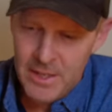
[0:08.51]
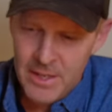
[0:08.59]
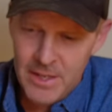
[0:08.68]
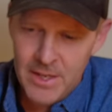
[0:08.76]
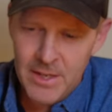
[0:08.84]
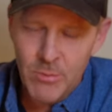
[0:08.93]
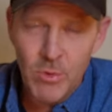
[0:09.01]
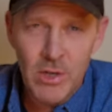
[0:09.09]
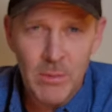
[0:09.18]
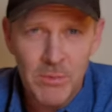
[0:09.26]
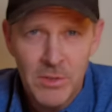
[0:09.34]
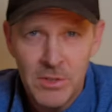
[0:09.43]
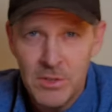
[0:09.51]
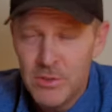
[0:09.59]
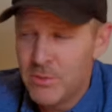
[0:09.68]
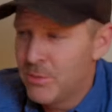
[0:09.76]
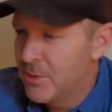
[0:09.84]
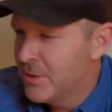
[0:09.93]
and welcome to the
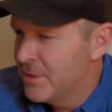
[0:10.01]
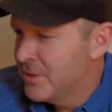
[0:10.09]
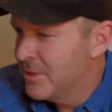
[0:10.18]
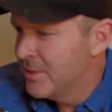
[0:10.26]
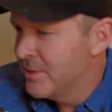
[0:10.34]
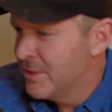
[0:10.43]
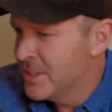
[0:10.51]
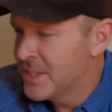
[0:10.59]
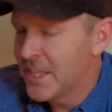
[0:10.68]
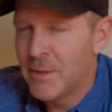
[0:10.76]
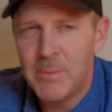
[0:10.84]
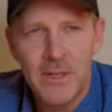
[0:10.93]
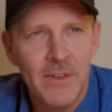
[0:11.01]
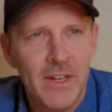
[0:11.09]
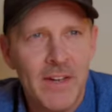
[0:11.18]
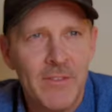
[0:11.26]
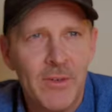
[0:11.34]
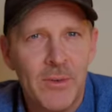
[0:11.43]
new setup here I
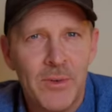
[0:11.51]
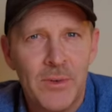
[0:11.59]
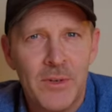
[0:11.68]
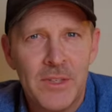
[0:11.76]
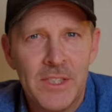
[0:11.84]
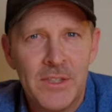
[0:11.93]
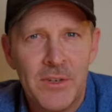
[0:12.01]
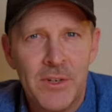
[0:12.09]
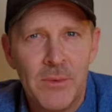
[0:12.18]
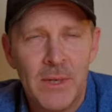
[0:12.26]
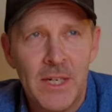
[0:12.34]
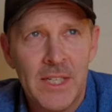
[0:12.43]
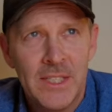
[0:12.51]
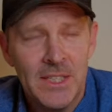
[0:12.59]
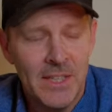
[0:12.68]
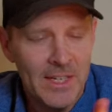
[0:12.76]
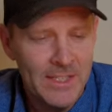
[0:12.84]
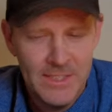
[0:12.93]
have going on, studio-wise,
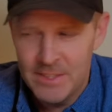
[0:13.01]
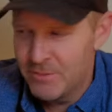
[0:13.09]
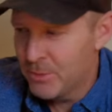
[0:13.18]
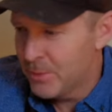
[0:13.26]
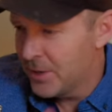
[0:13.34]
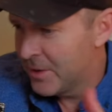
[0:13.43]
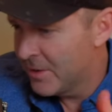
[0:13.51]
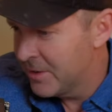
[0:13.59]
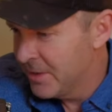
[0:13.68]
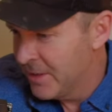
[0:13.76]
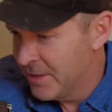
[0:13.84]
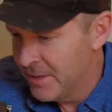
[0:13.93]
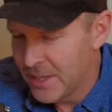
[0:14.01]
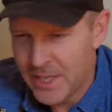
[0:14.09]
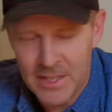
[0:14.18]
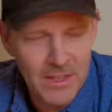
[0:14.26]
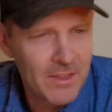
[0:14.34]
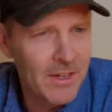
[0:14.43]
lights everywhere, that
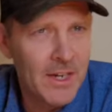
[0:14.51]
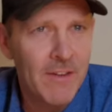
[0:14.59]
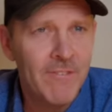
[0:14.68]
kind of thing.